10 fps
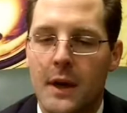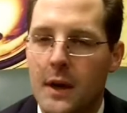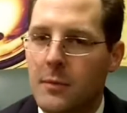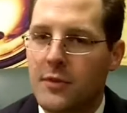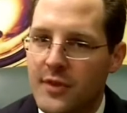
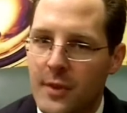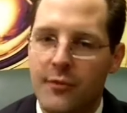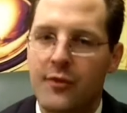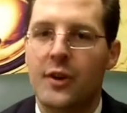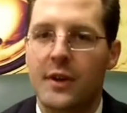becomes
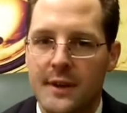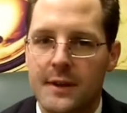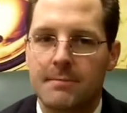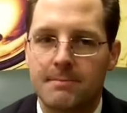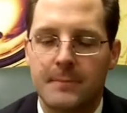
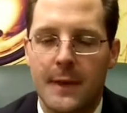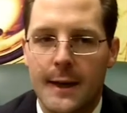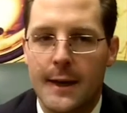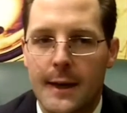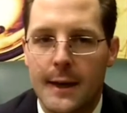subverted.
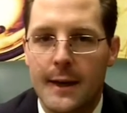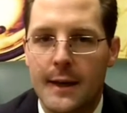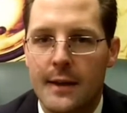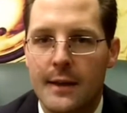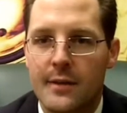Uh,
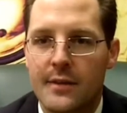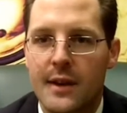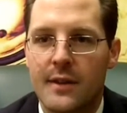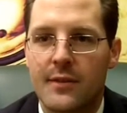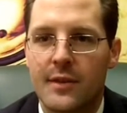and
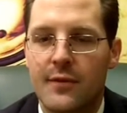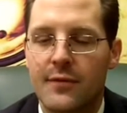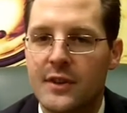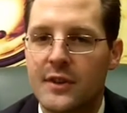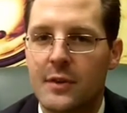instead of
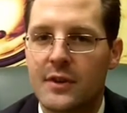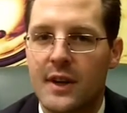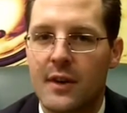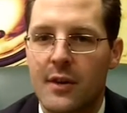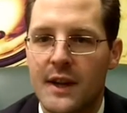efficient
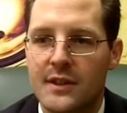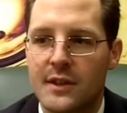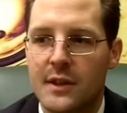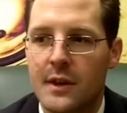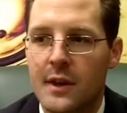
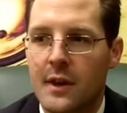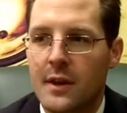regeneration,